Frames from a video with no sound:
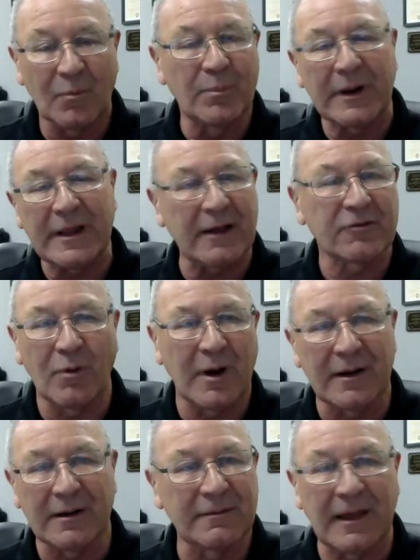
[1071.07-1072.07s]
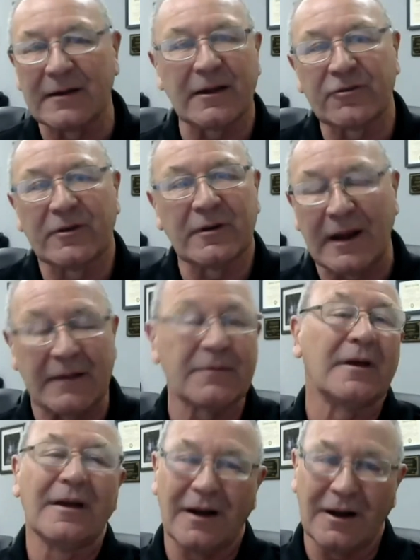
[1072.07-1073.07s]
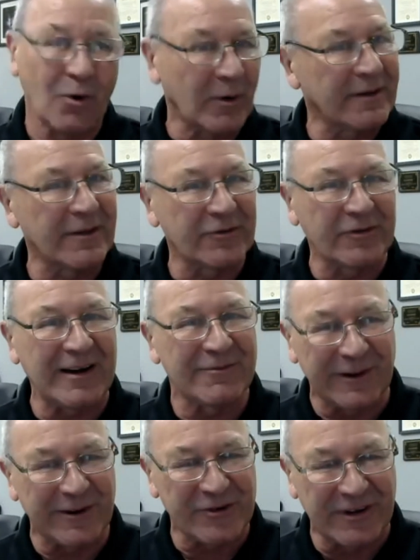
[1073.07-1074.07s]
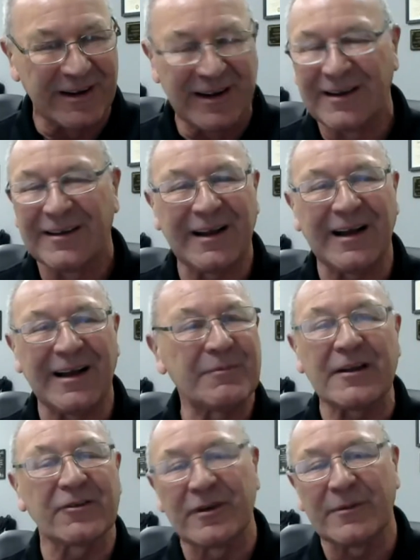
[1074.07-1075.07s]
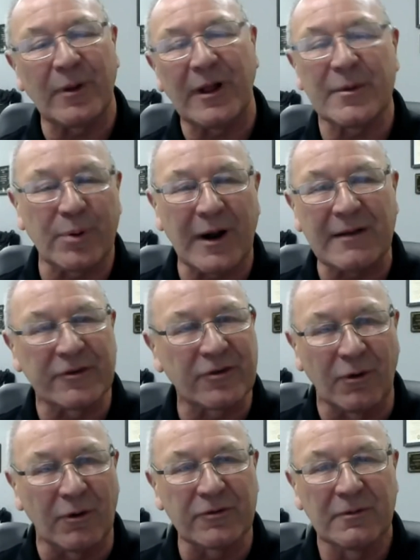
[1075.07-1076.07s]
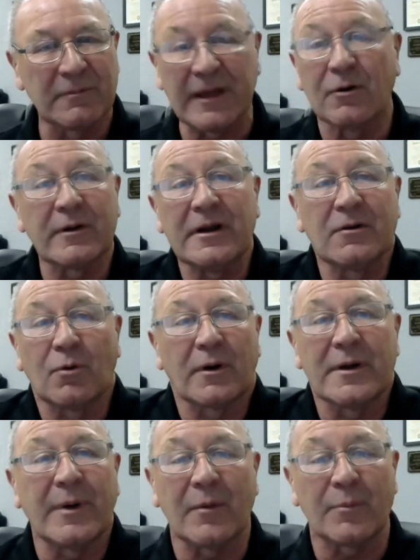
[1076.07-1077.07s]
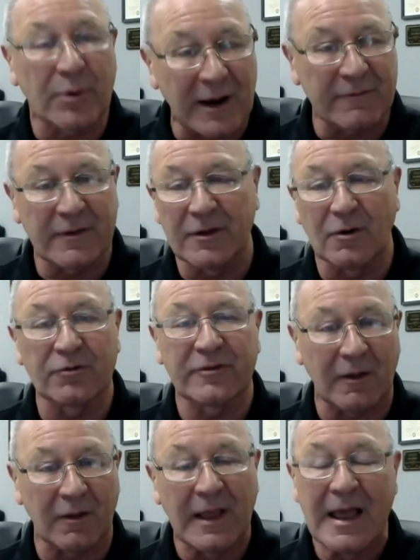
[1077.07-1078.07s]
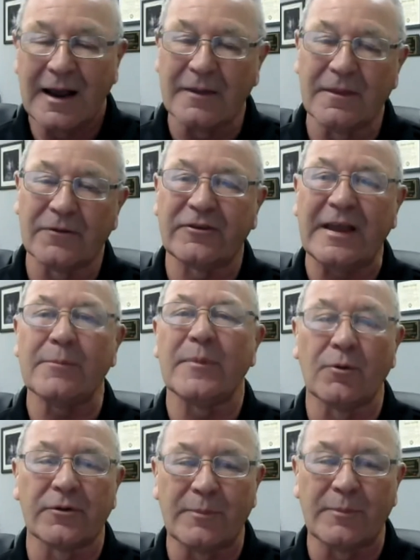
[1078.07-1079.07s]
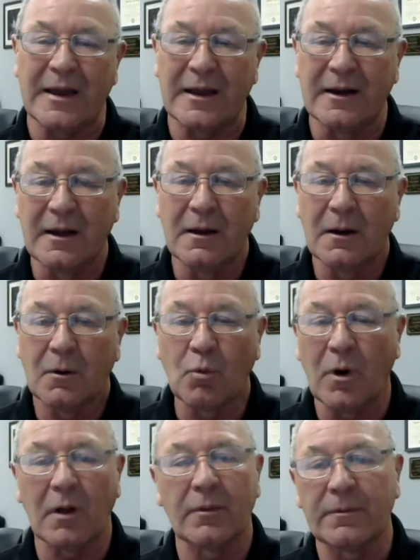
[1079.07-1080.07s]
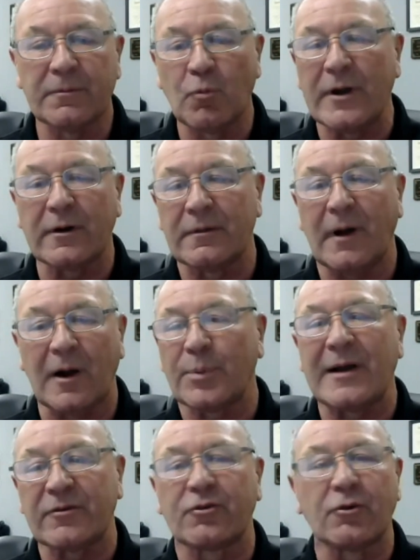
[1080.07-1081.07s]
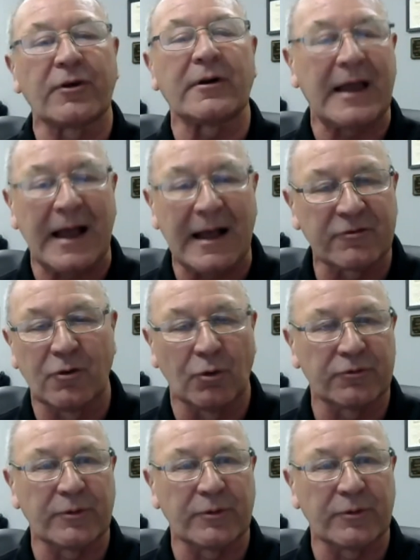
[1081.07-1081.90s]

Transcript: But guess what? That doesn't, according to the Senate version, that doesn't apply to private schools. They don't need to worry about private, cell. And the statement was made, well, our private schools already have schools